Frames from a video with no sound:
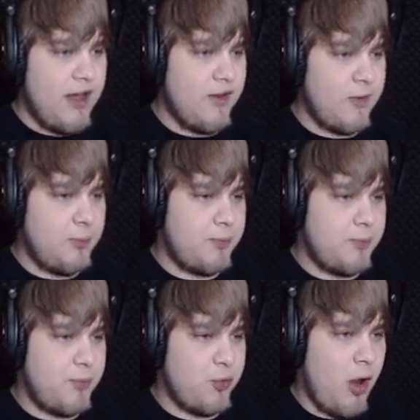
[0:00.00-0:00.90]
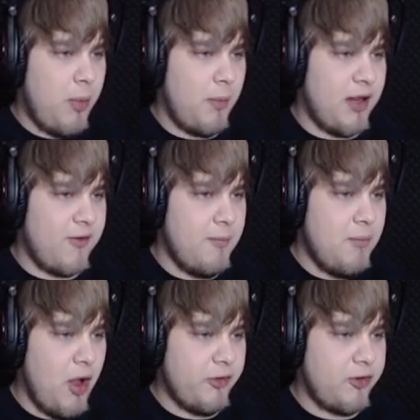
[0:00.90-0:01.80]
that is probably the
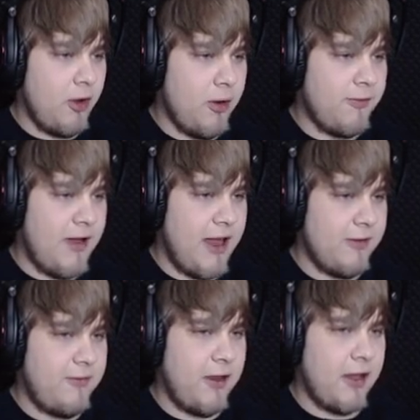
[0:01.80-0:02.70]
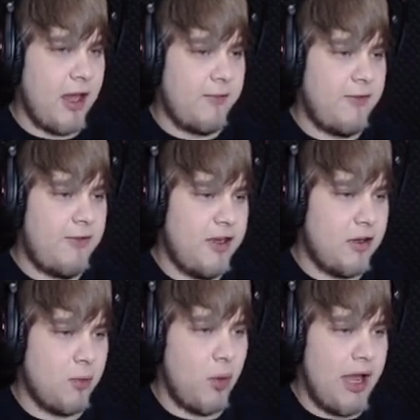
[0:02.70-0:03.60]
most horrifying thing I've seen
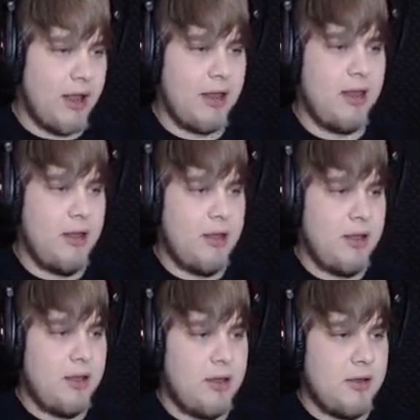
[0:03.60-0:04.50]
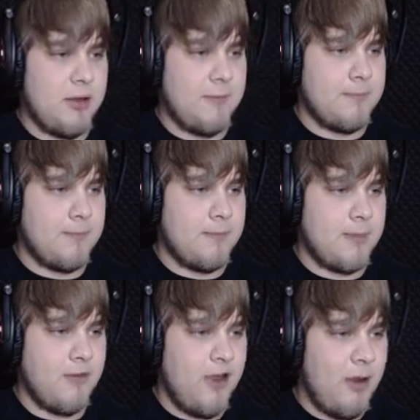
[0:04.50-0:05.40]
in a while.
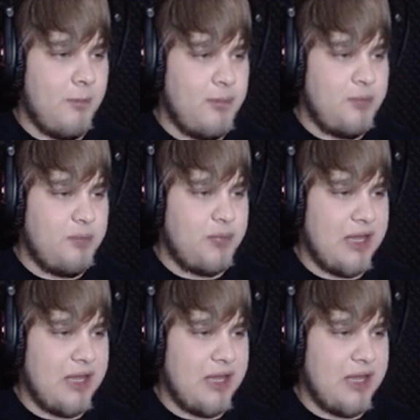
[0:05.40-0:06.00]
There are